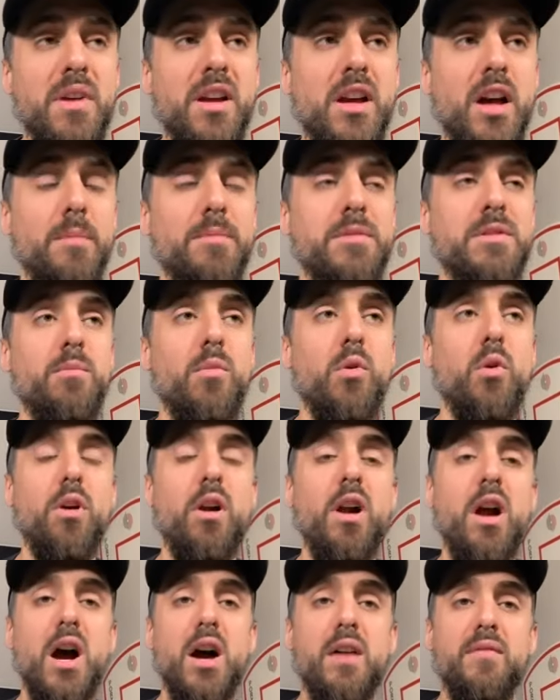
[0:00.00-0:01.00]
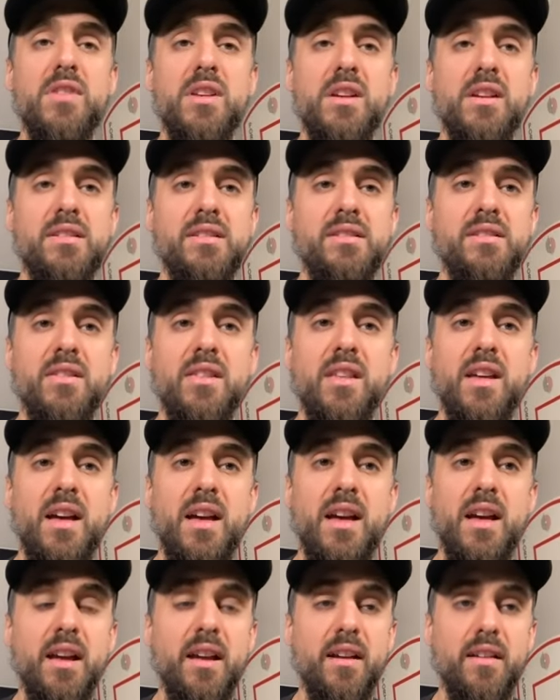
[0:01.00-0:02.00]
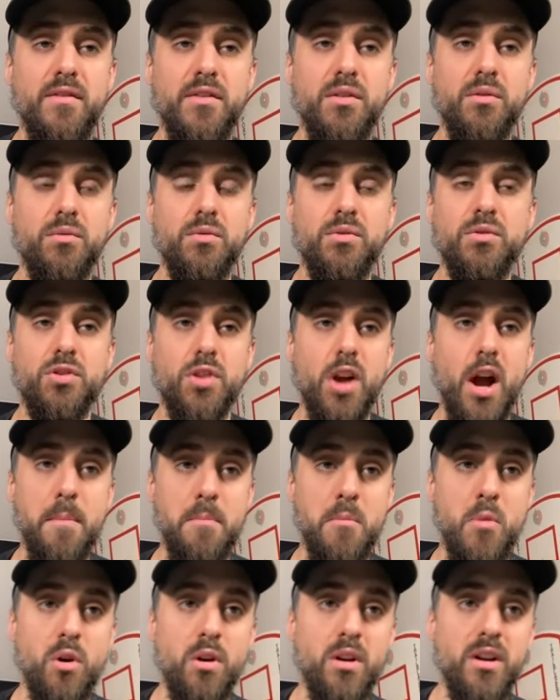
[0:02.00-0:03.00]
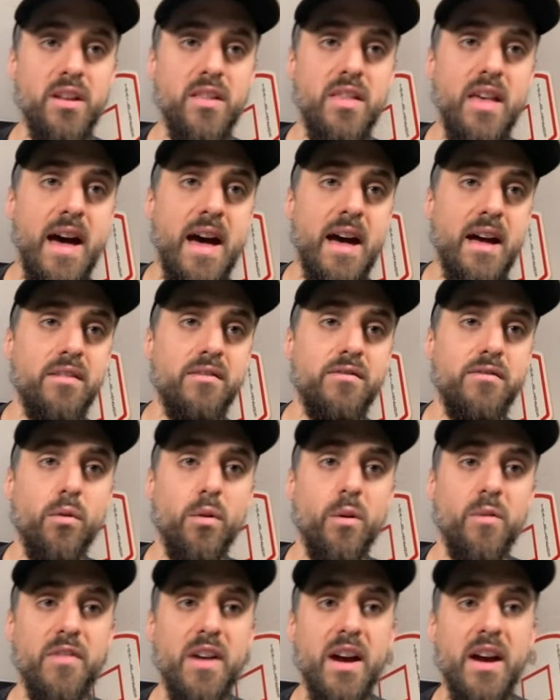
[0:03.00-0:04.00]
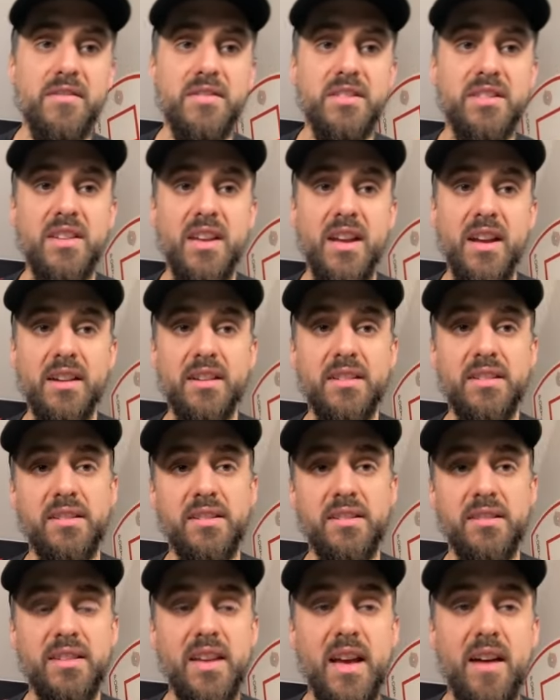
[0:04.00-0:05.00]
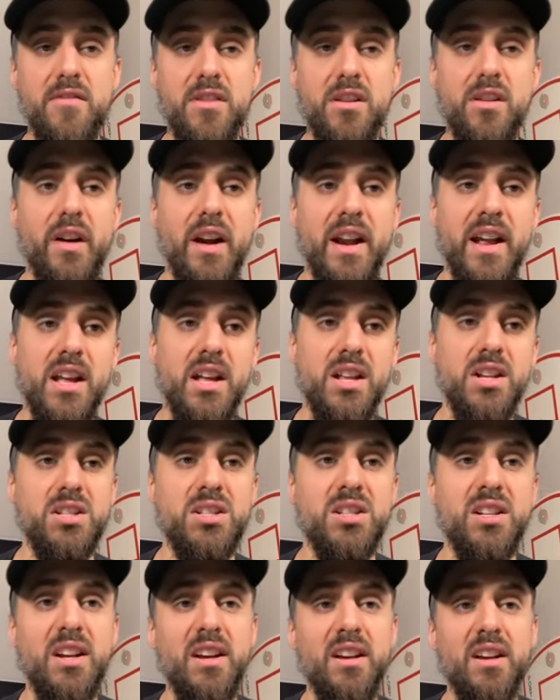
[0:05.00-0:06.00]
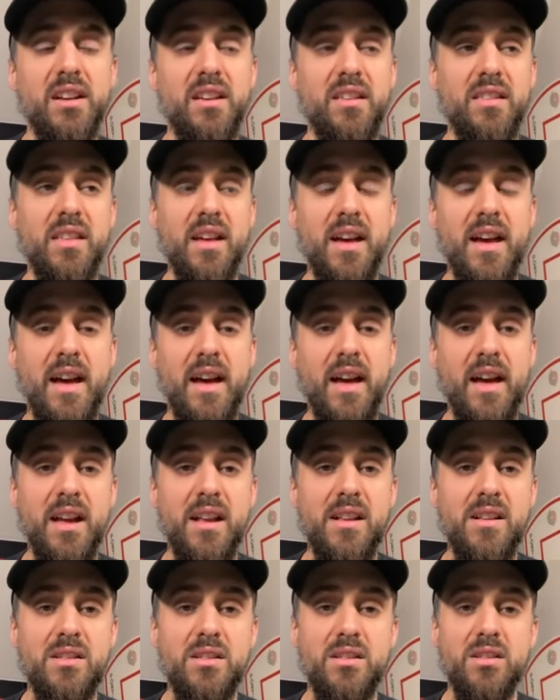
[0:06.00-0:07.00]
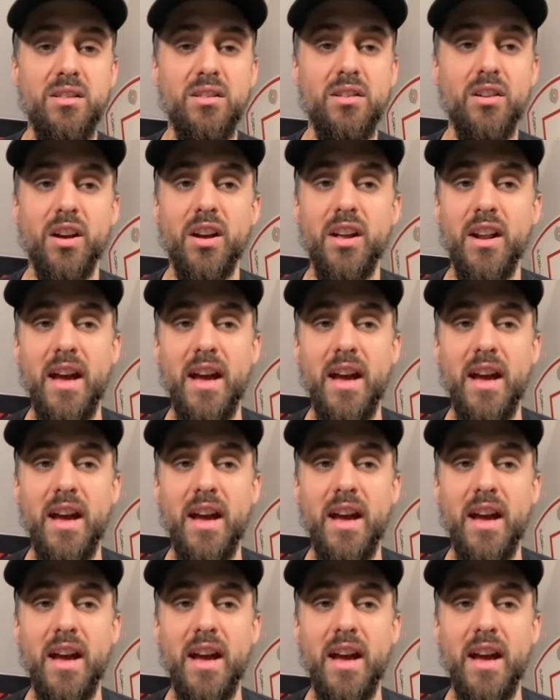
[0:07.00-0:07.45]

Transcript: becomes more obvious that if you drop more into that 4, 5, 6, 7 range, that you're gonna